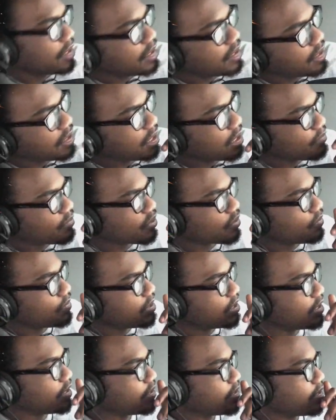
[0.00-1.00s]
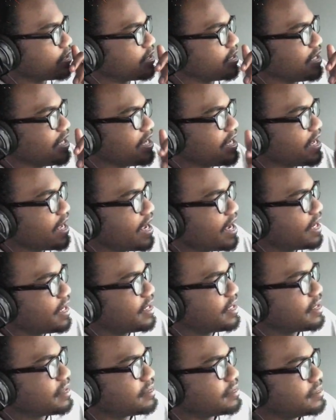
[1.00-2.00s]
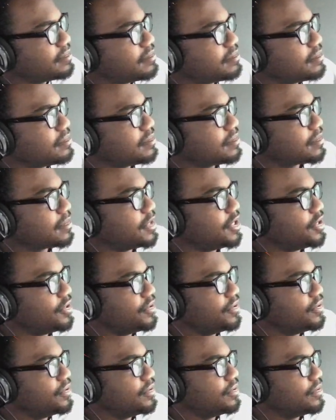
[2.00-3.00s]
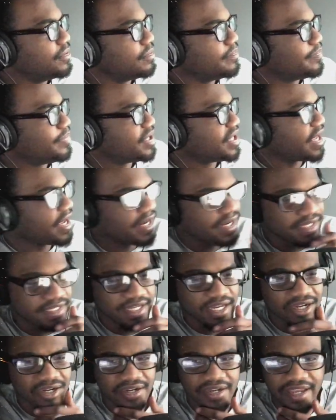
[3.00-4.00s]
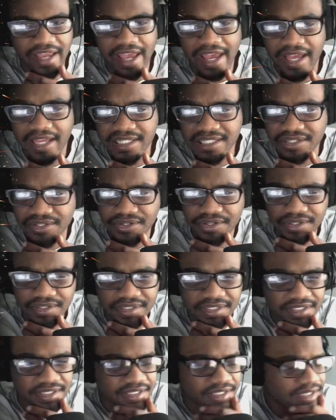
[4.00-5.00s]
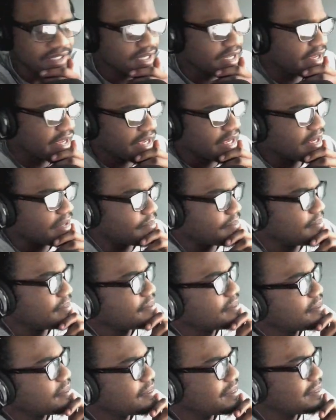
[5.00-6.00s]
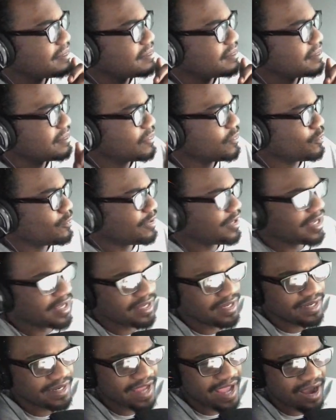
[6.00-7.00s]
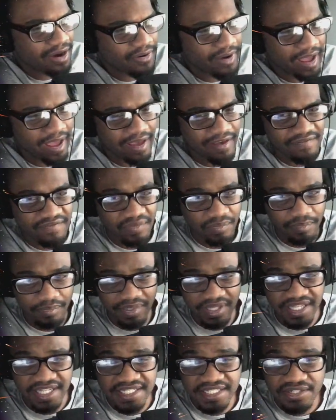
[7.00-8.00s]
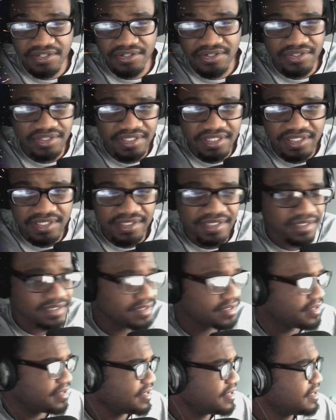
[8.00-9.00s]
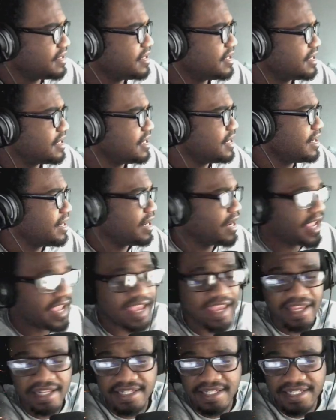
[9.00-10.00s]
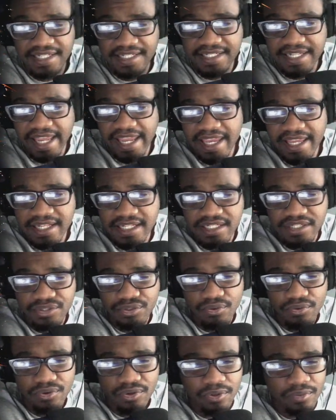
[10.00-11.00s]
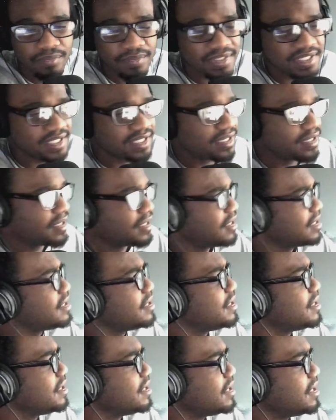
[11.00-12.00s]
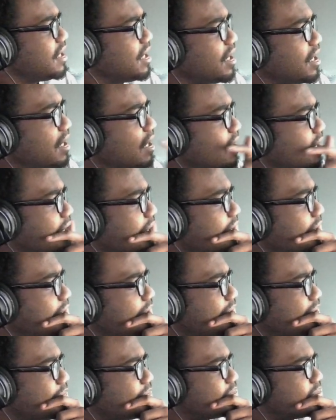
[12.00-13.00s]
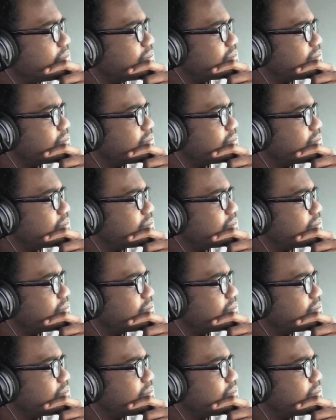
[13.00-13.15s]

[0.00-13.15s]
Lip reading: number one, they added new planetary hazards to the game. We now have blizzards and sandstorms. Don't